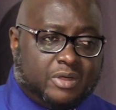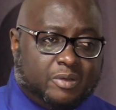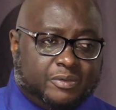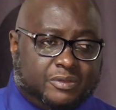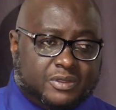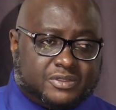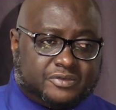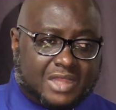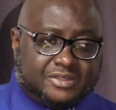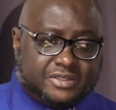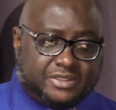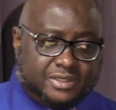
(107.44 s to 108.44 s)
growth
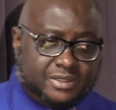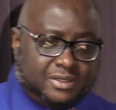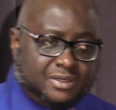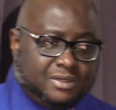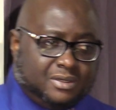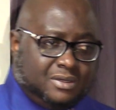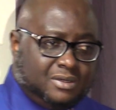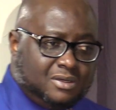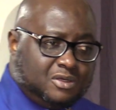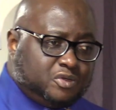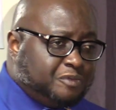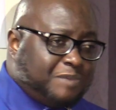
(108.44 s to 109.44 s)
strategy
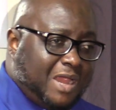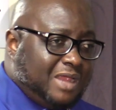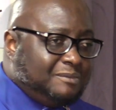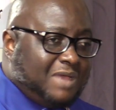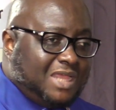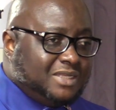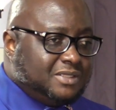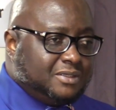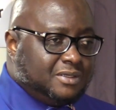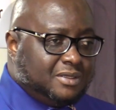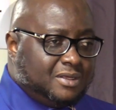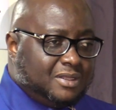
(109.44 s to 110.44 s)
should bear in mind
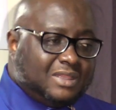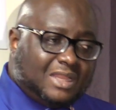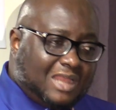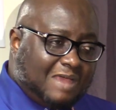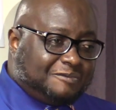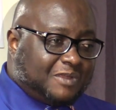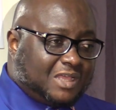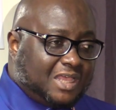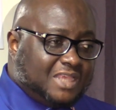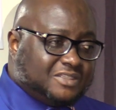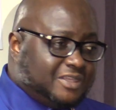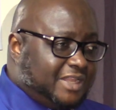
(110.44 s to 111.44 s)
that
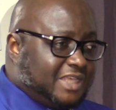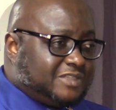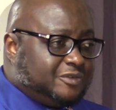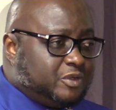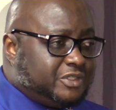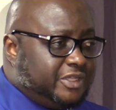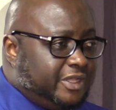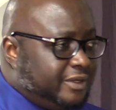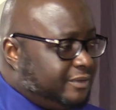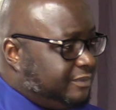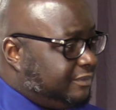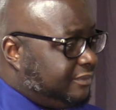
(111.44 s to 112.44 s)
Africa is the next frontier.
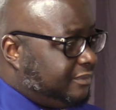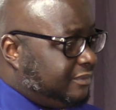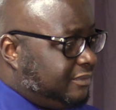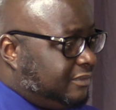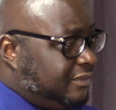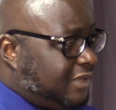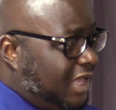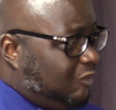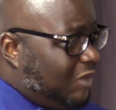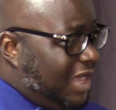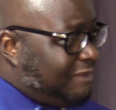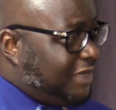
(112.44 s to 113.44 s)
And
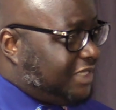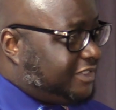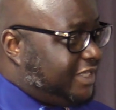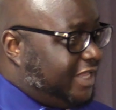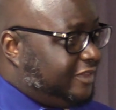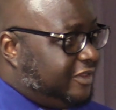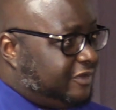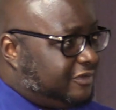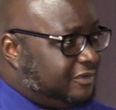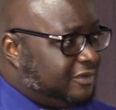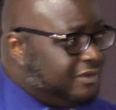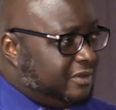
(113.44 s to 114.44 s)
why am I saying
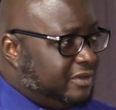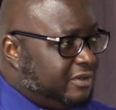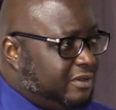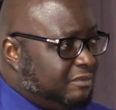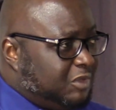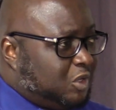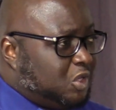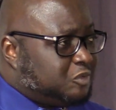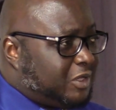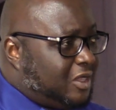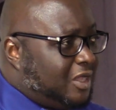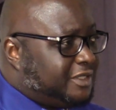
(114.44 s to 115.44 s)
this? Because
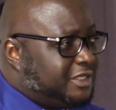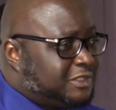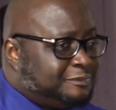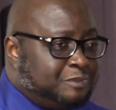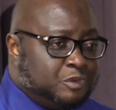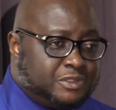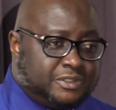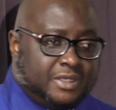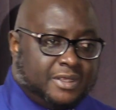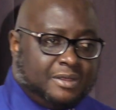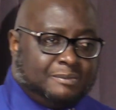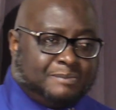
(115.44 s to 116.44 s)
we can't just put
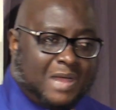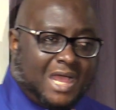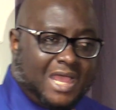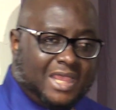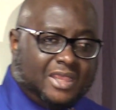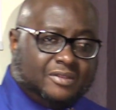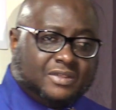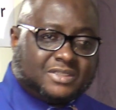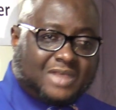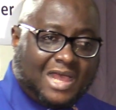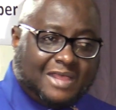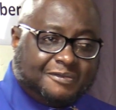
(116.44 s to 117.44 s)
pie in the
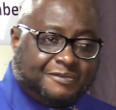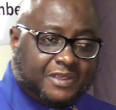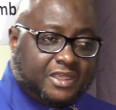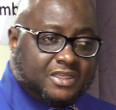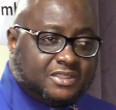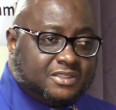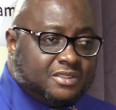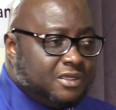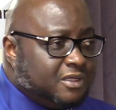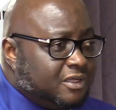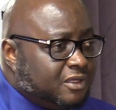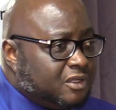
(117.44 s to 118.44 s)
sky figures
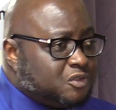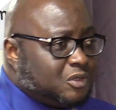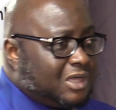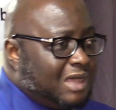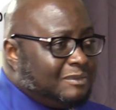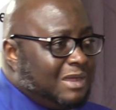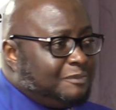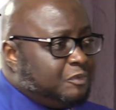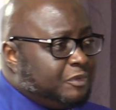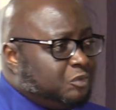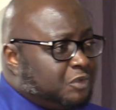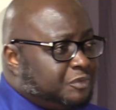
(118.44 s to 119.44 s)
to come up
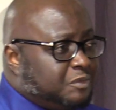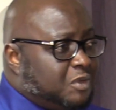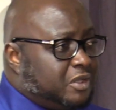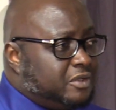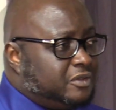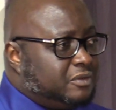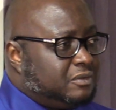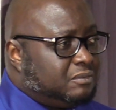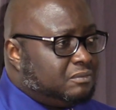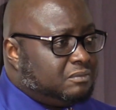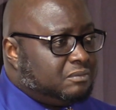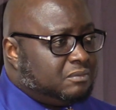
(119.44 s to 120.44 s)
with what we want.
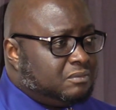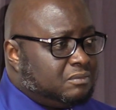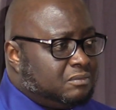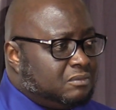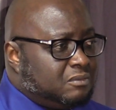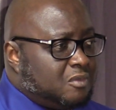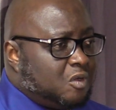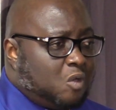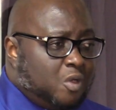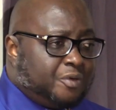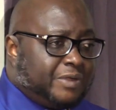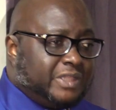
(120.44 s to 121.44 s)
Mm.
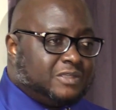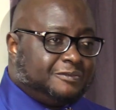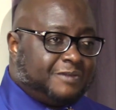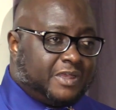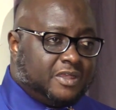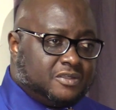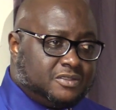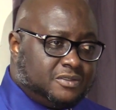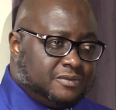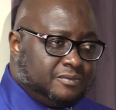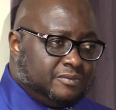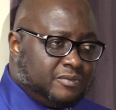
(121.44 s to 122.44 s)
Concrete figures